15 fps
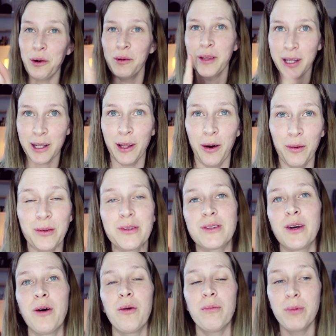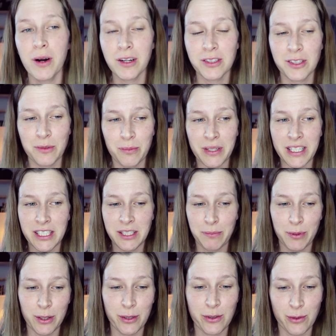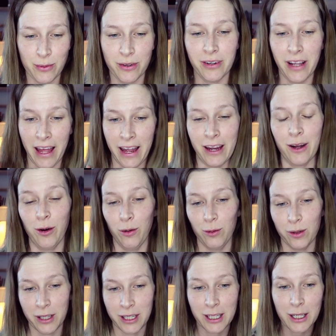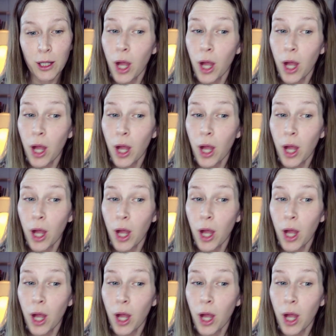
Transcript: Golden Glow. So Bronzed Beach, Pearl Swirl and Golden